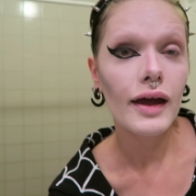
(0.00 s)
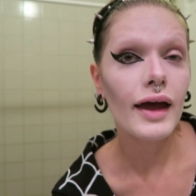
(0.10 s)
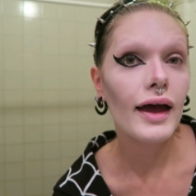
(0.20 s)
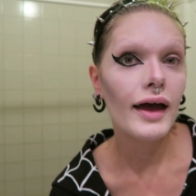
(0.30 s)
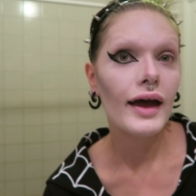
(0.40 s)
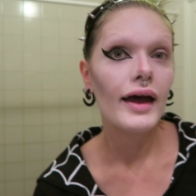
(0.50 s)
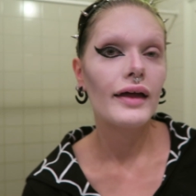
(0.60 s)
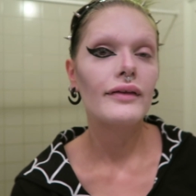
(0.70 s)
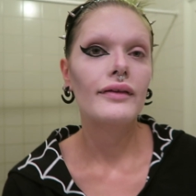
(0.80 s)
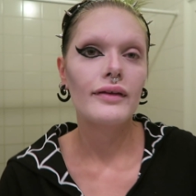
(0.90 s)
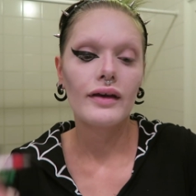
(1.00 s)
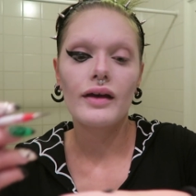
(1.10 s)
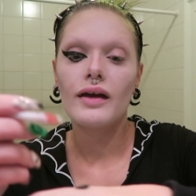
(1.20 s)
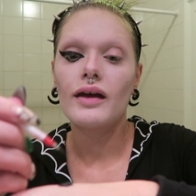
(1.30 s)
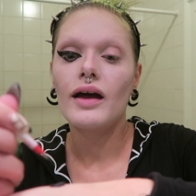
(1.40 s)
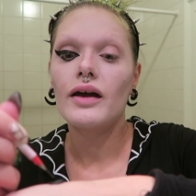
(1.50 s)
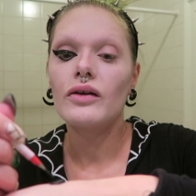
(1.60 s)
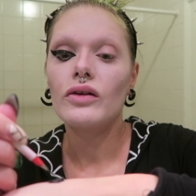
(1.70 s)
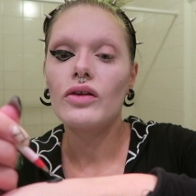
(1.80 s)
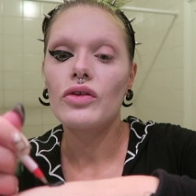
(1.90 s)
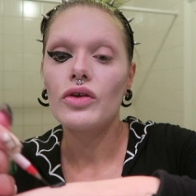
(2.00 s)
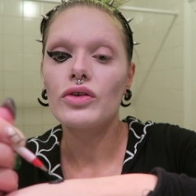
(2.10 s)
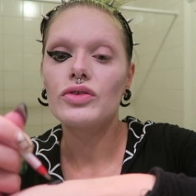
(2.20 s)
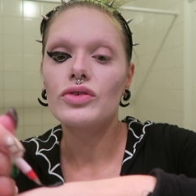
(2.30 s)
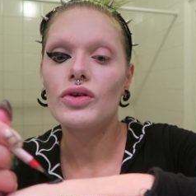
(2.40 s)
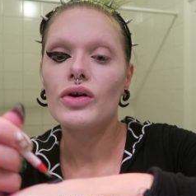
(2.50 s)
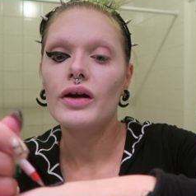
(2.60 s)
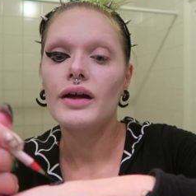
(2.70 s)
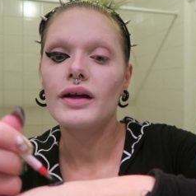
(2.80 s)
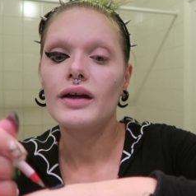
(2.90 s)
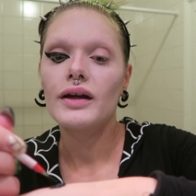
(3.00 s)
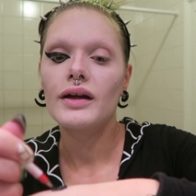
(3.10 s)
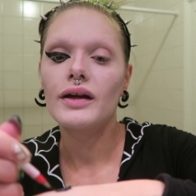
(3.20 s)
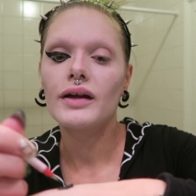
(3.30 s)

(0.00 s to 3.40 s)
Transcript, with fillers: and I'm gonna start drawing